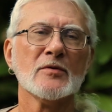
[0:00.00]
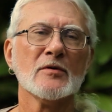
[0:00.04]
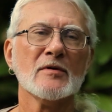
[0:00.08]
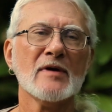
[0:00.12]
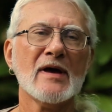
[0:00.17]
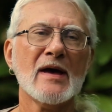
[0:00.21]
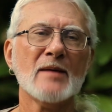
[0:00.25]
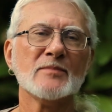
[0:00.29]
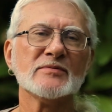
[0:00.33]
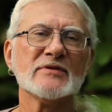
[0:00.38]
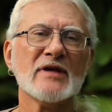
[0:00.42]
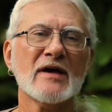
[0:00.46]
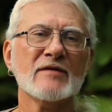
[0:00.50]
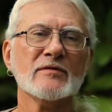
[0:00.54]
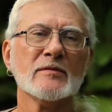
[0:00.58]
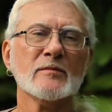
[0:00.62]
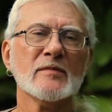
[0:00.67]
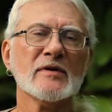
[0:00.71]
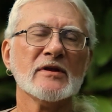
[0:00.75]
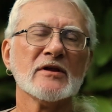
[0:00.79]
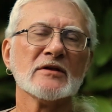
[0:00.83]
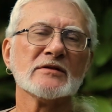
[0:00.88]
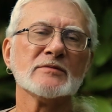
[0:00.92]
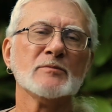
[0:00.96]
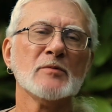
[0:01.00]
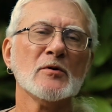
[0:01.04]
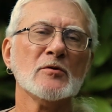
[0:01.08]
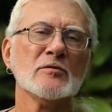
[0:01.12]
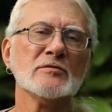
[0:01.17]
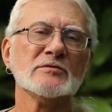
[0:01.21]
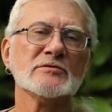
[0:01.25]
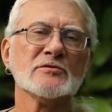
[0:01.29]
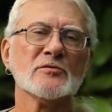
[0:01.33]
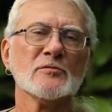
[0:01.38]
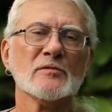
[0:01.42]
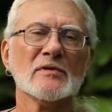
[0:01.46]
perhaps having been
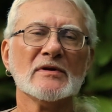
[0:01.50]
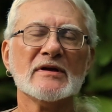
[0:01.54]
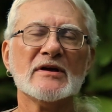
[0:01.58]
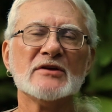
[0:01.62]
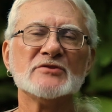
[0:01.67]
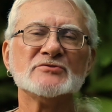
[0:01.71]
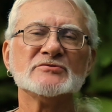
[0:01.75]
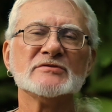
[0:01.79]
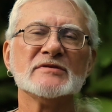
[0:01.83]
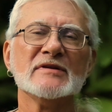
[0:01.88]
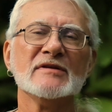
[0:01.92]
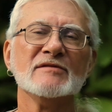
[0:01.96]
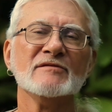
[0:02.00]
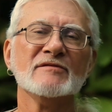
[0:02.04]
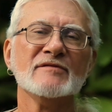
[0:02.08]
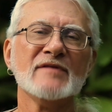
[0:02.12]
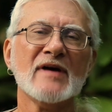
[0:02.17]
exposed to religion and